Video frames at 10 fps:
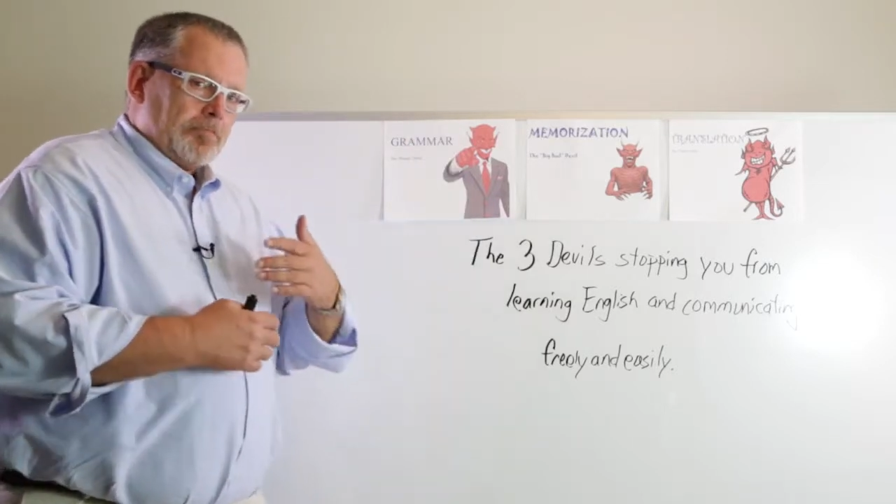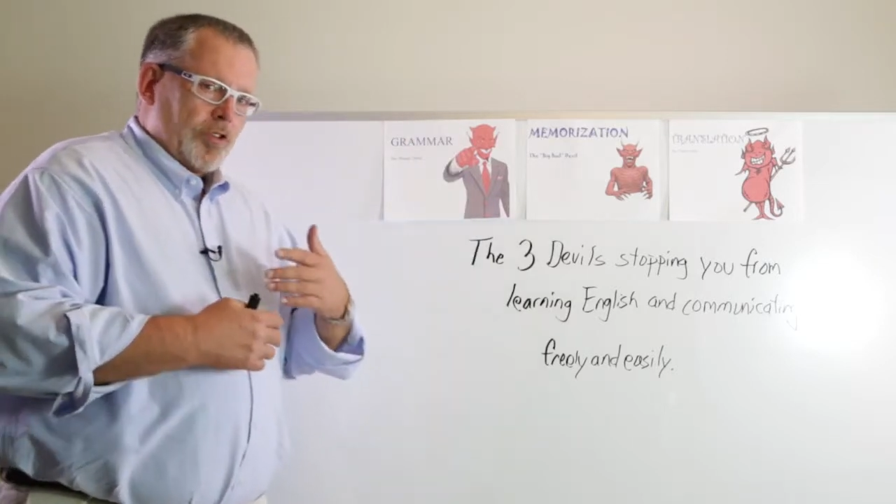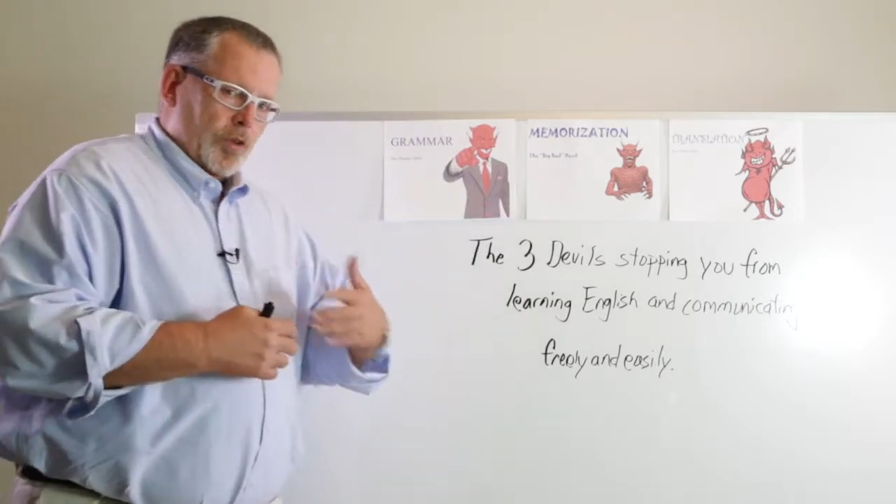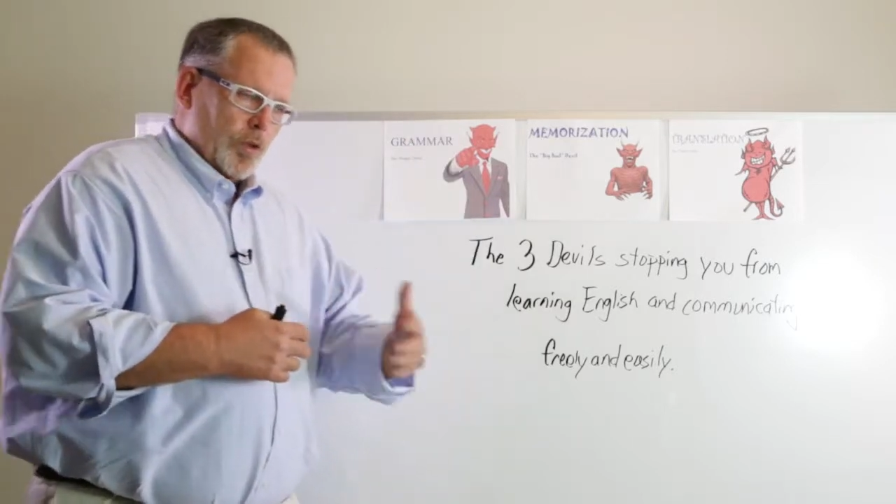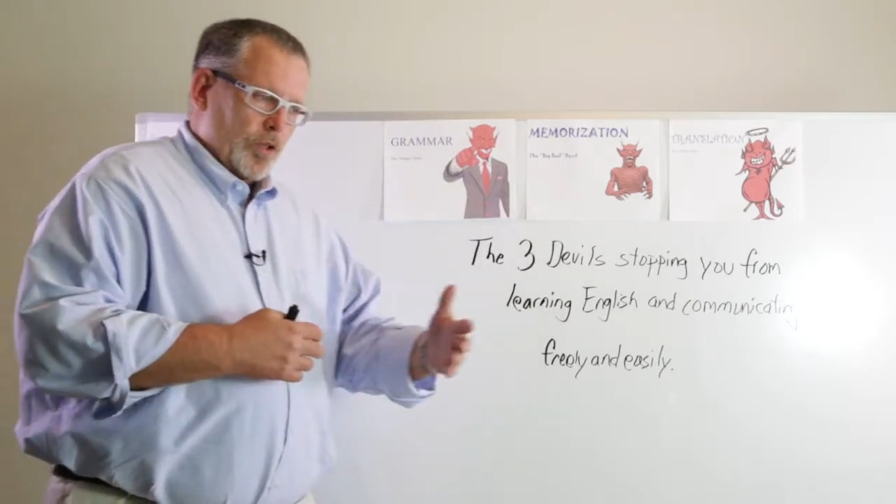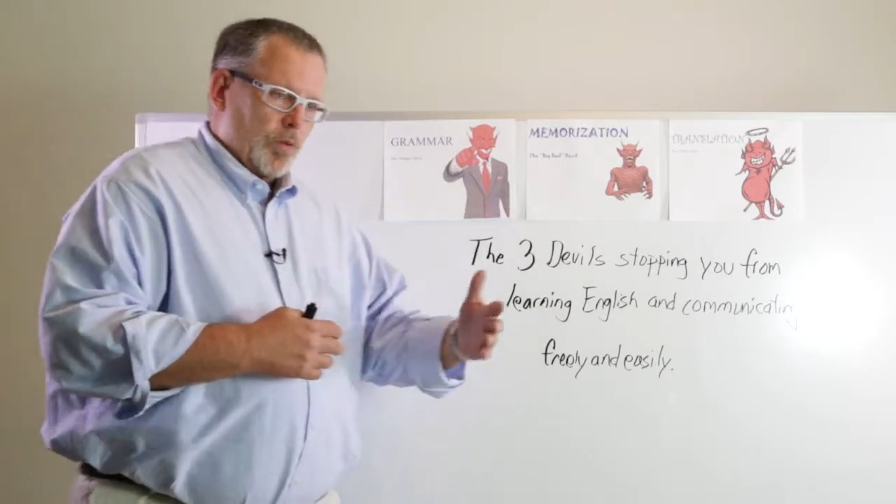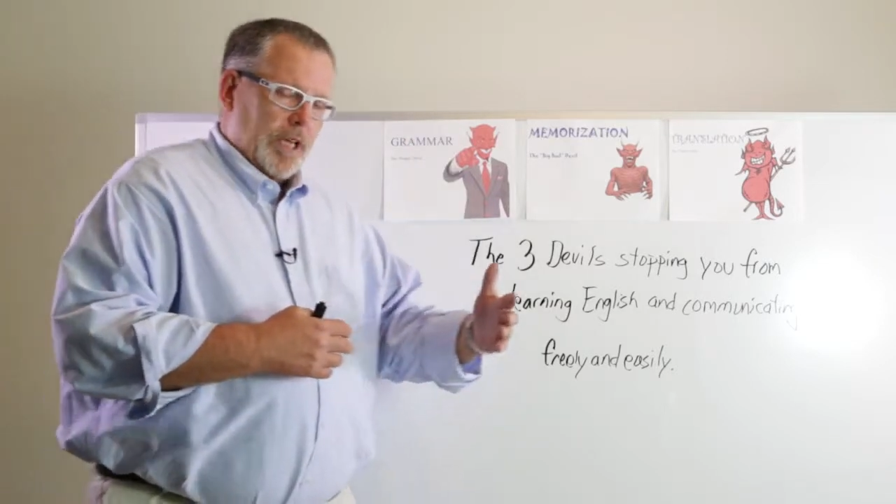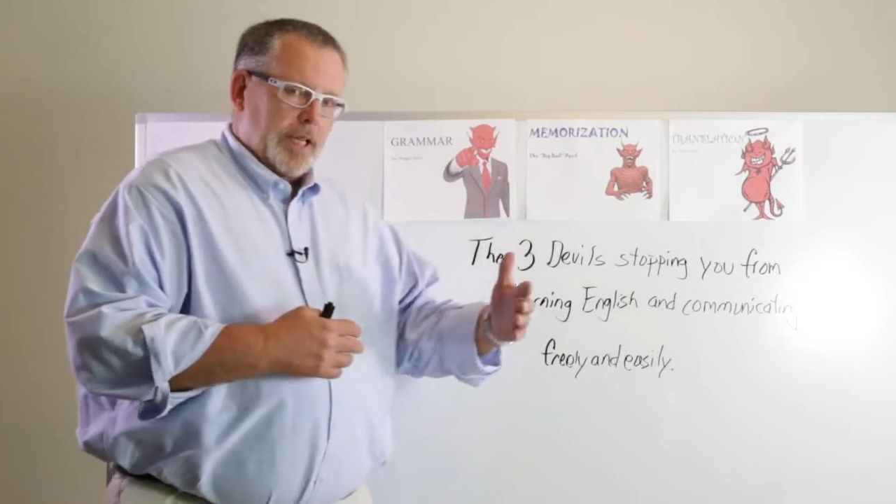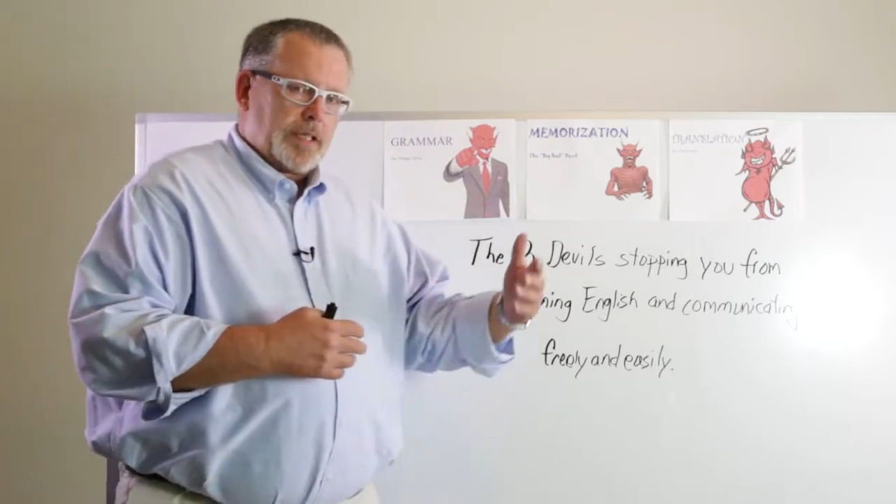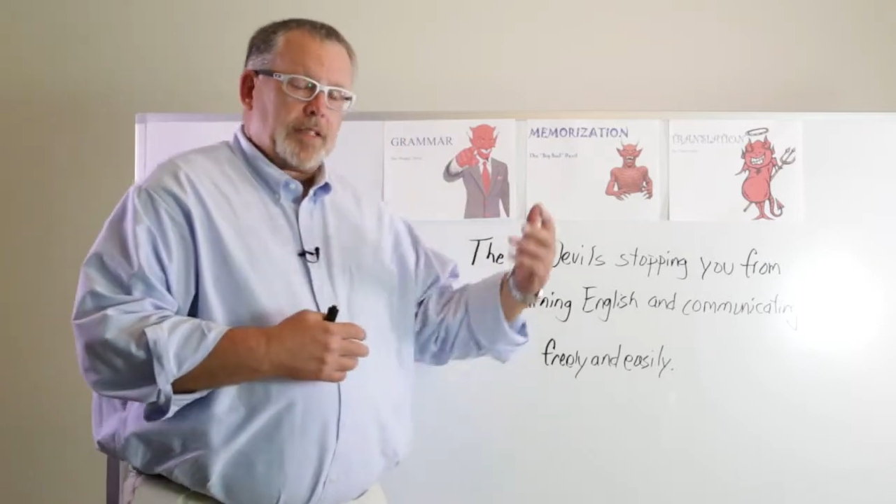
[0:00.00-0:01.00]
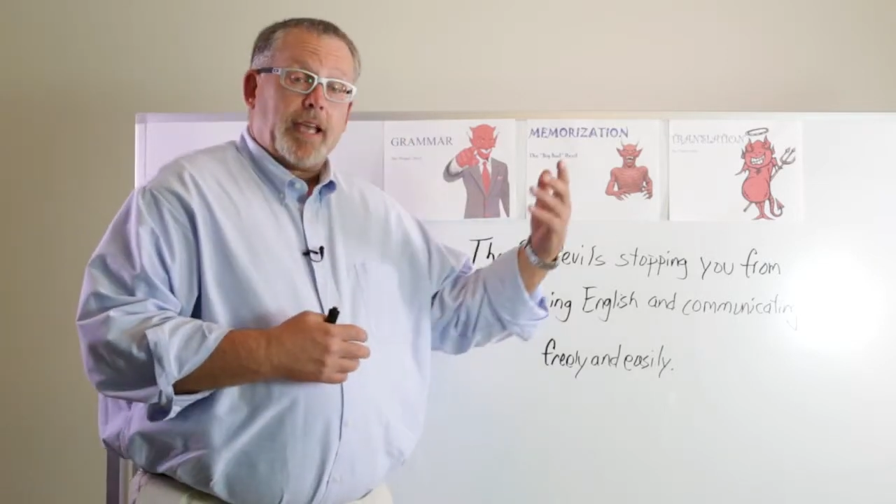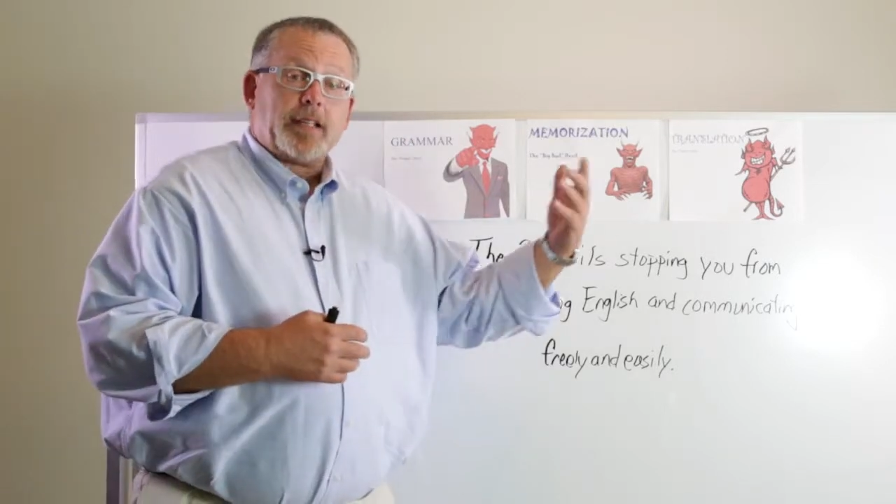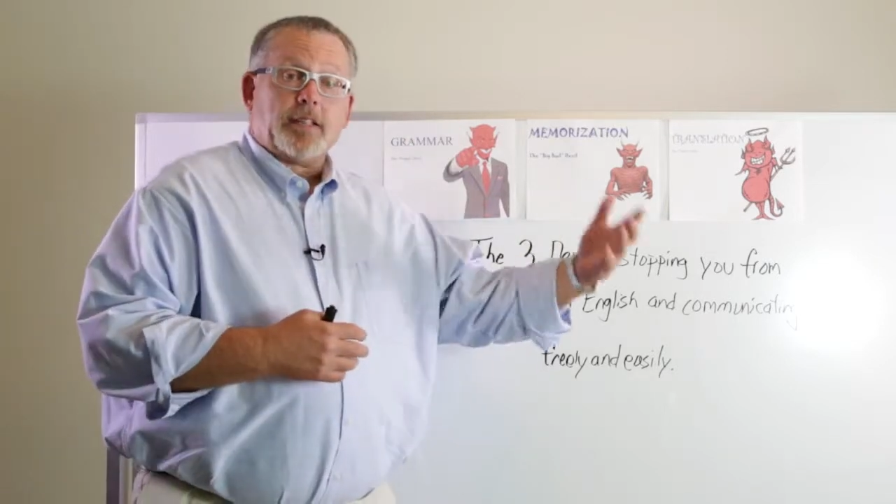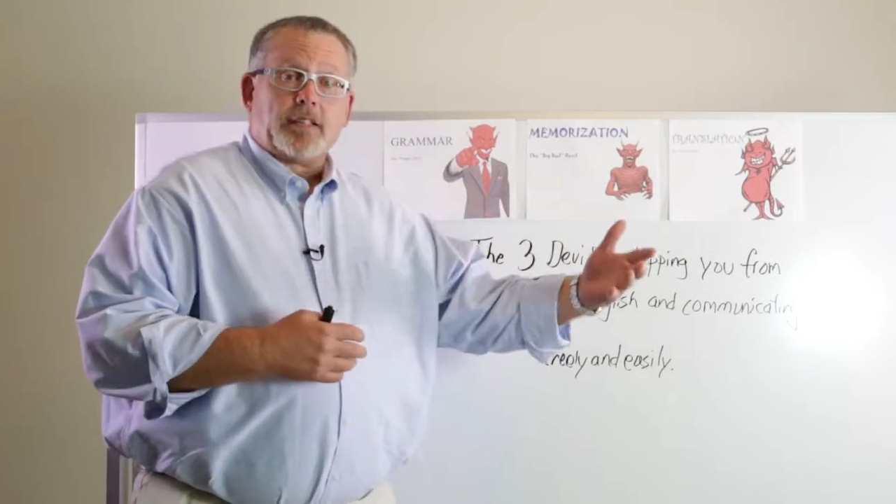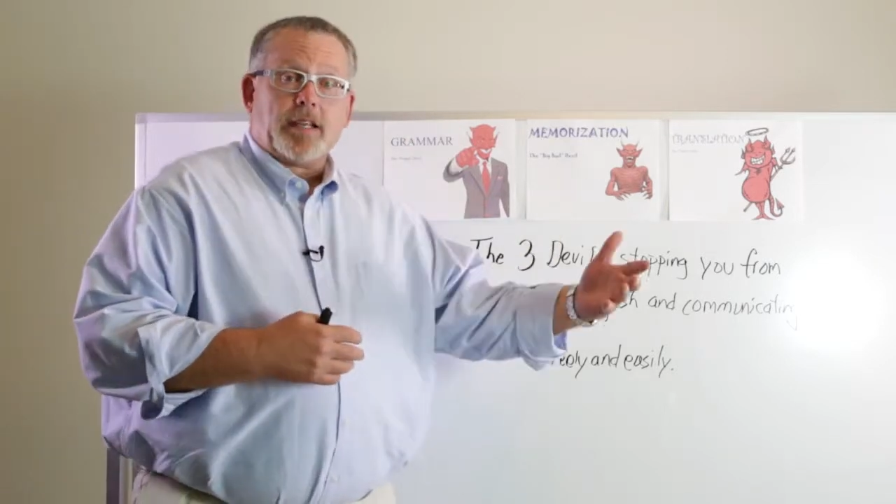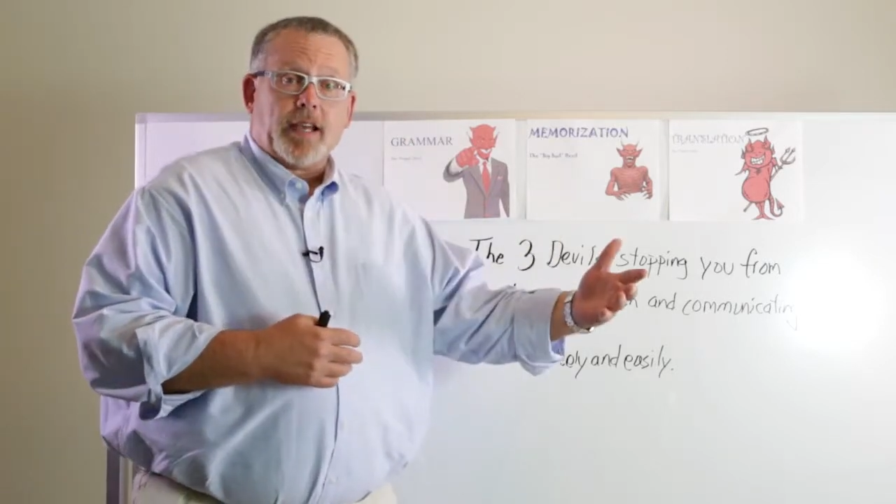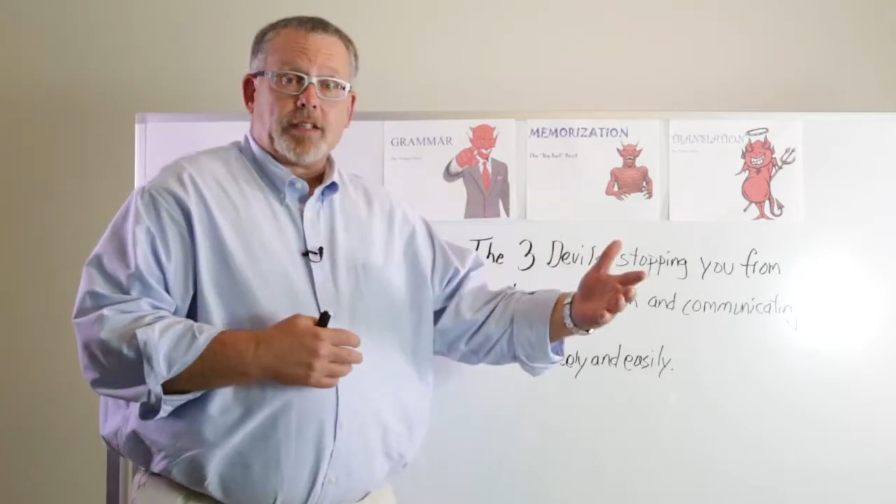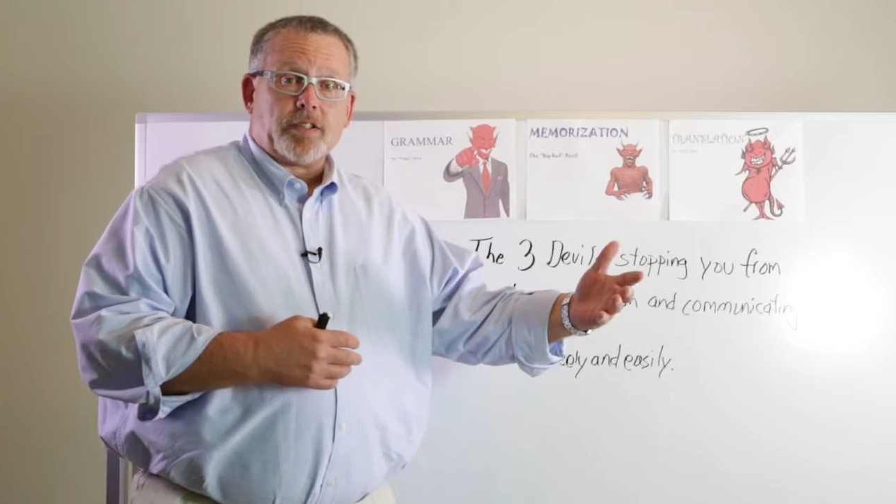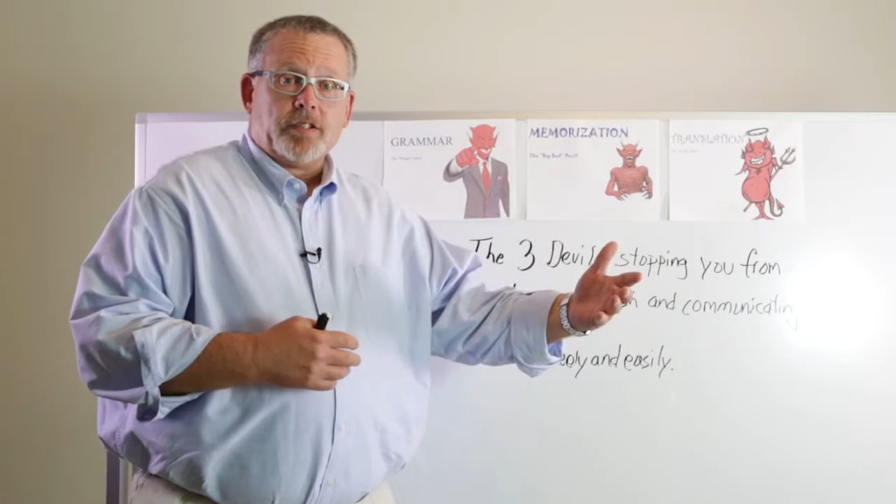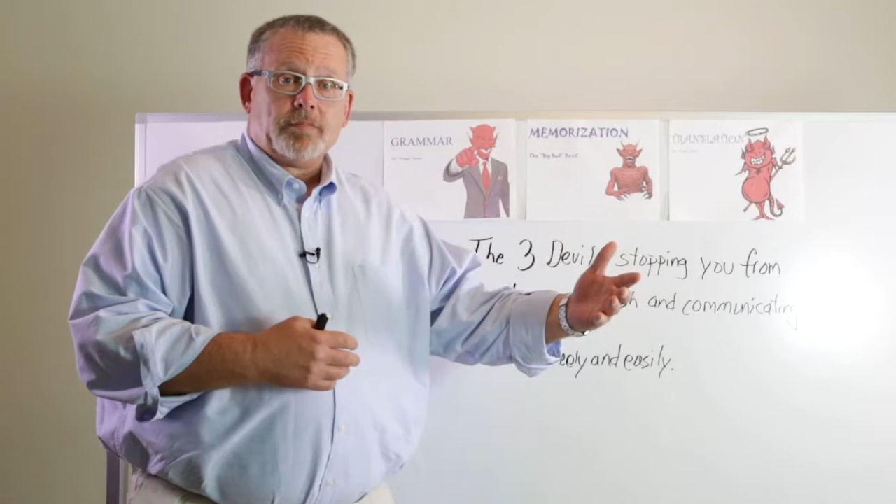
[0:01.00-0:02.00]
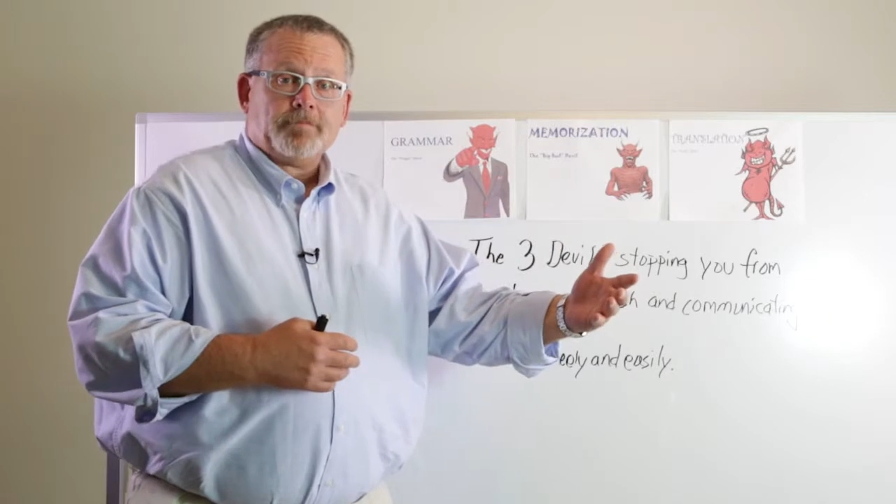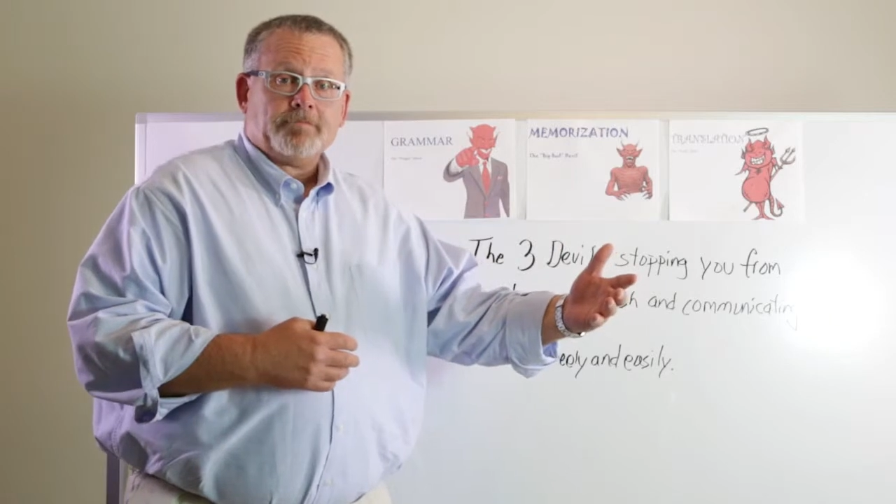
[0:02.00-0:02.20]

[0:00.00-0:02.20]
through the week, take the test,